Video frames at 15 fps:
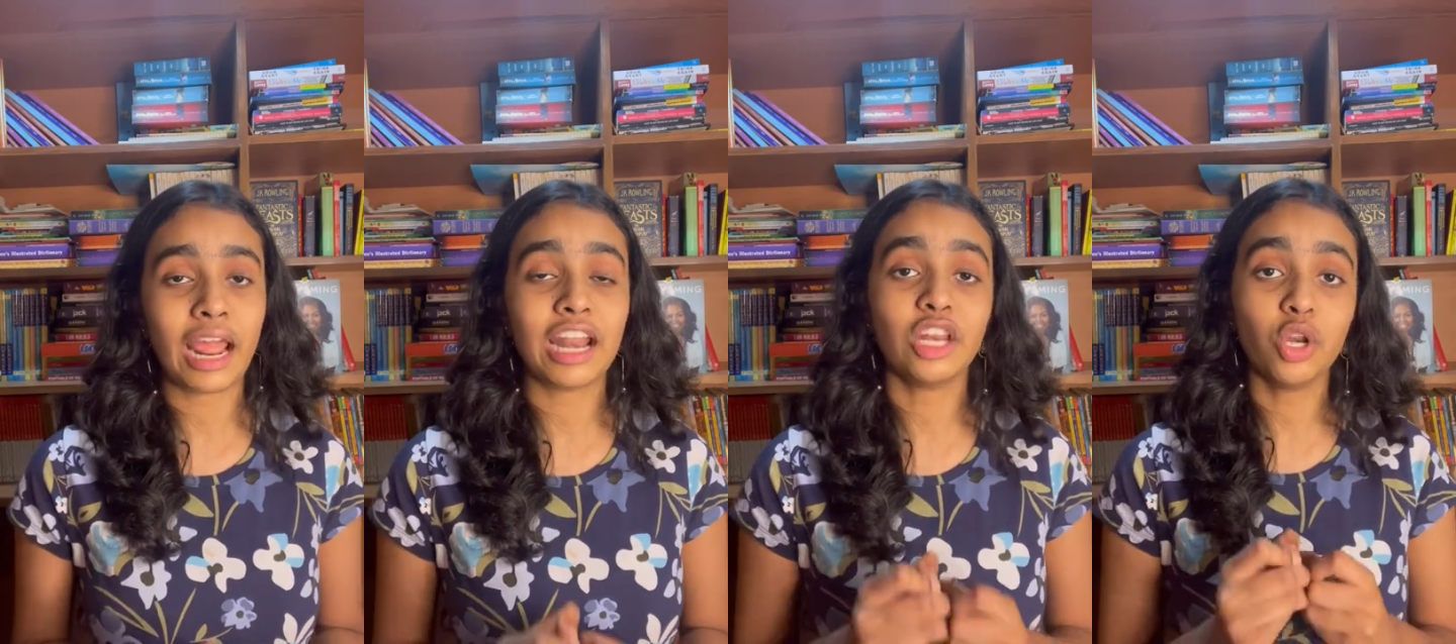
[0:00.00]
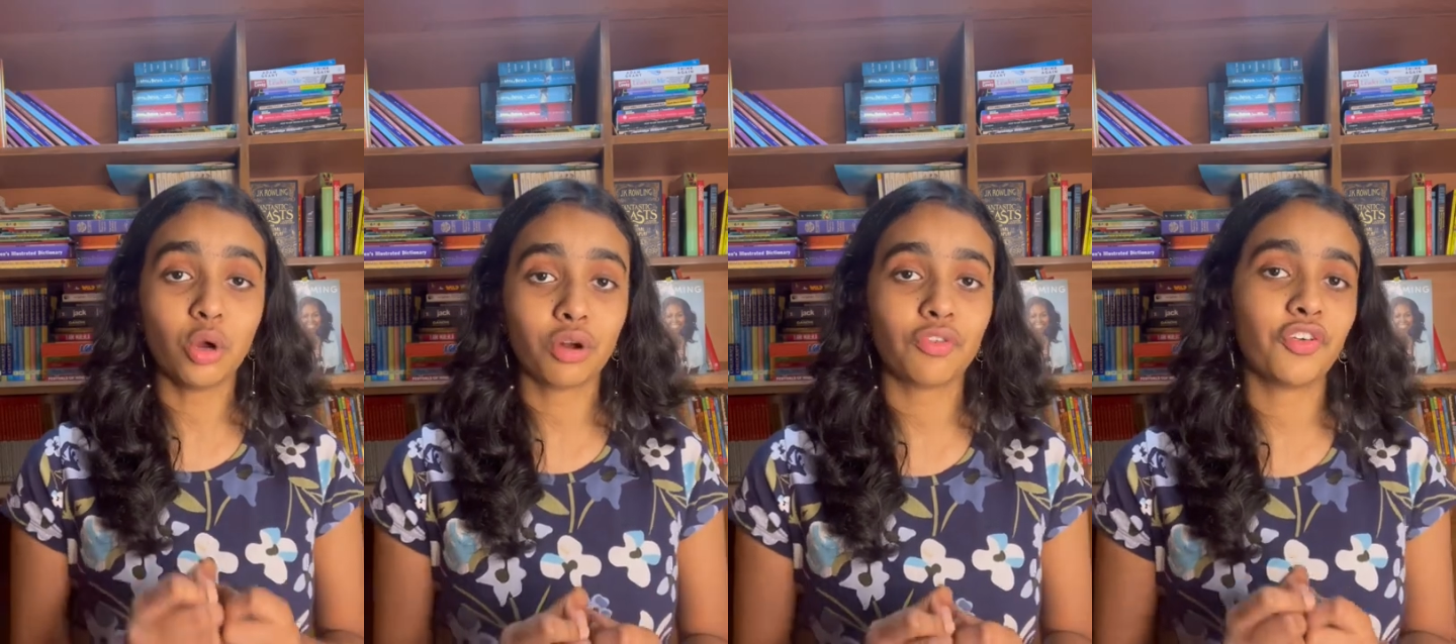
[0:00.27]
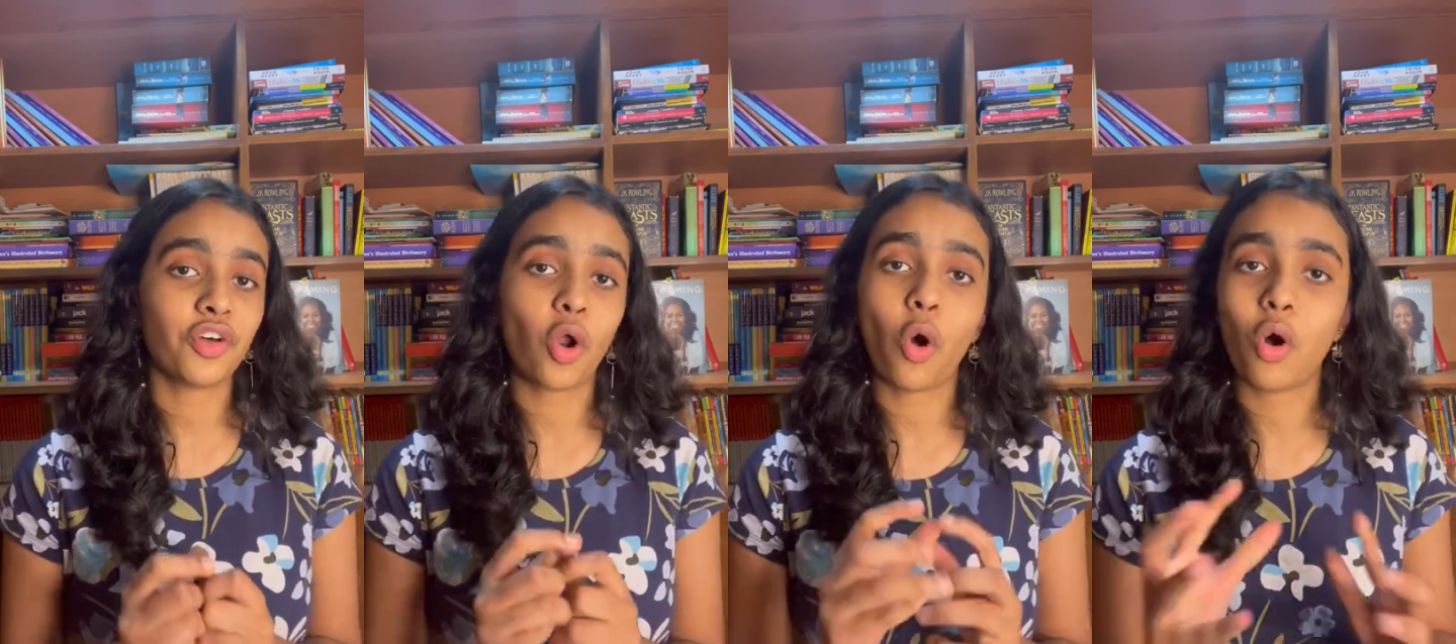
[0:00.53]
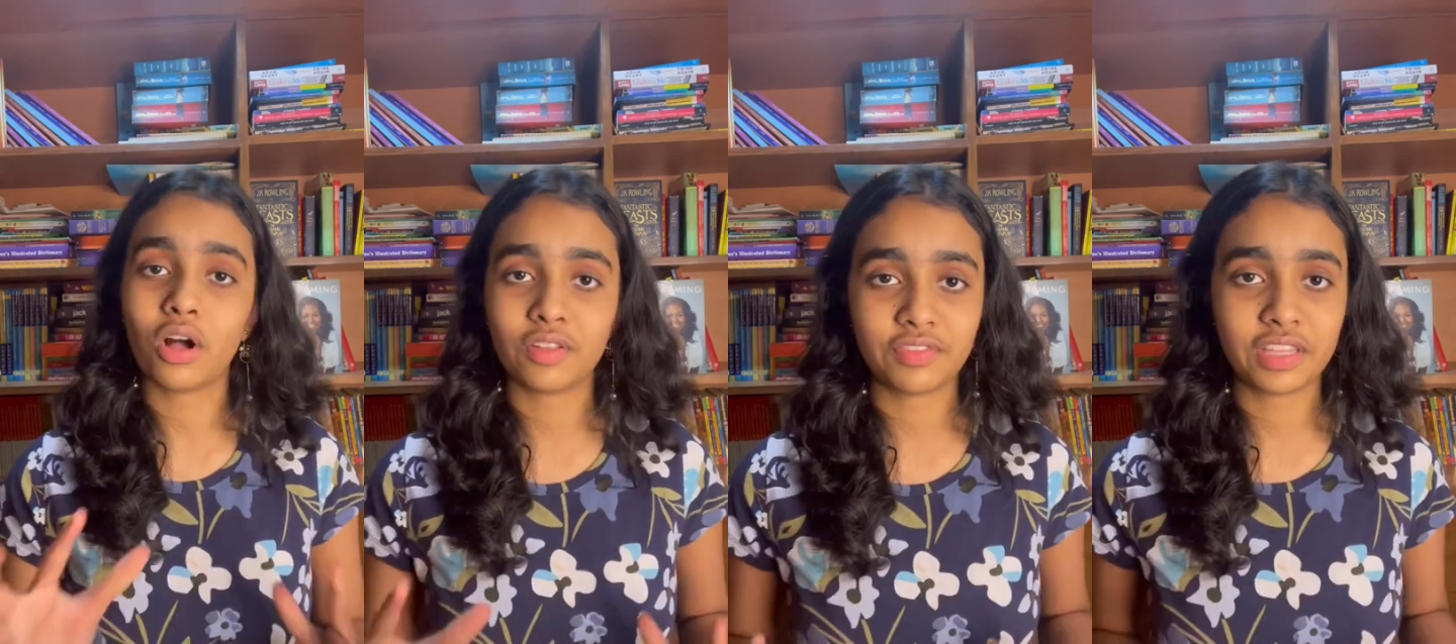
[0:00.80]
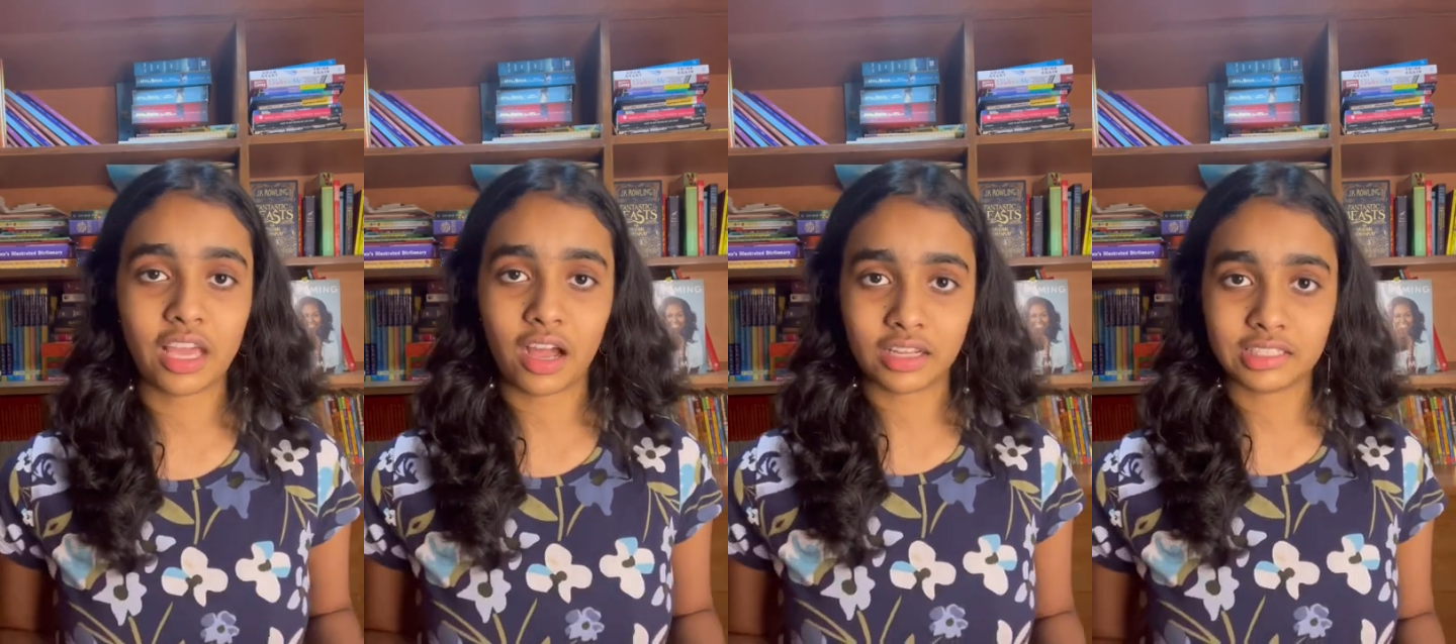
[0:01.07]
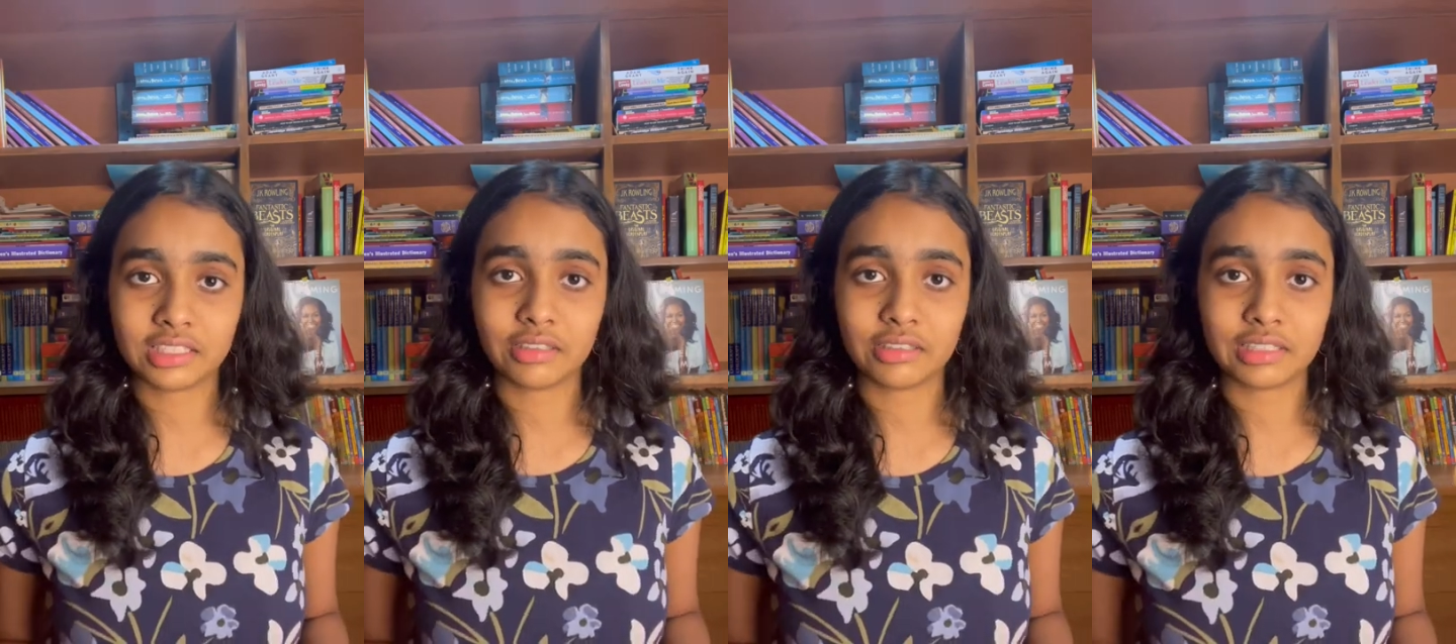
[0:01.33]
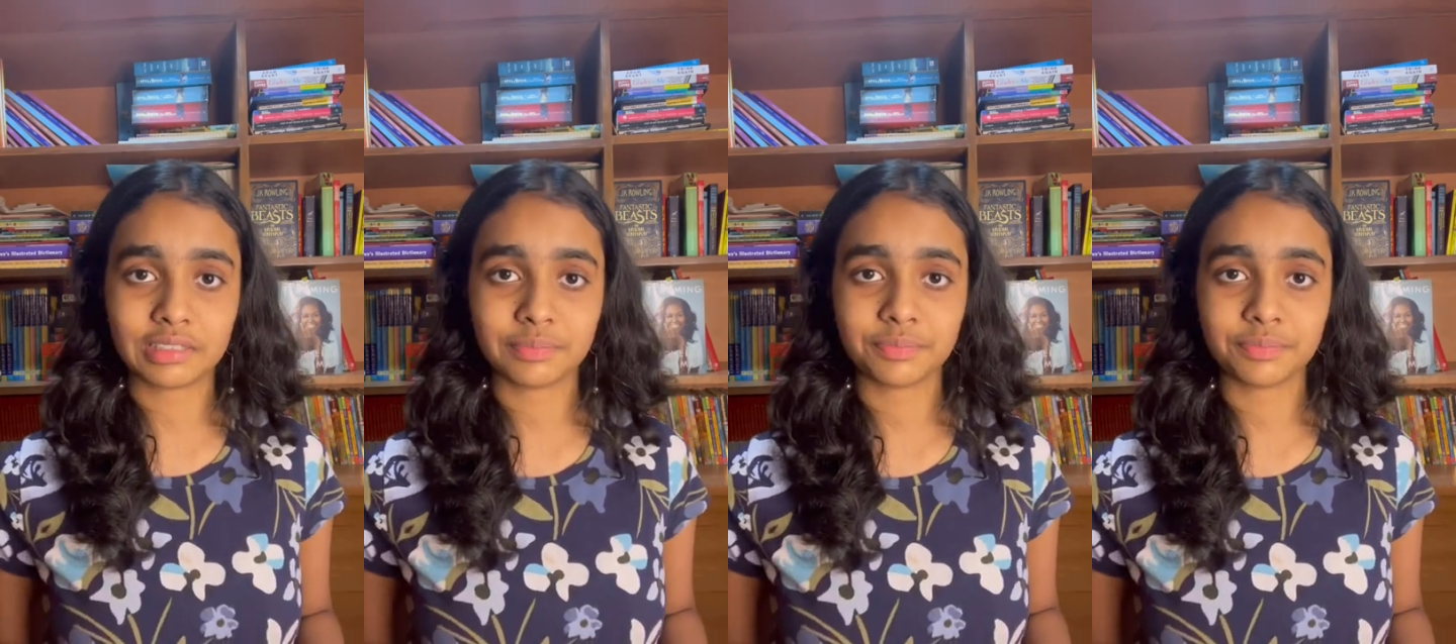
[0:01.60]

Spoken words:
and look for all the answers.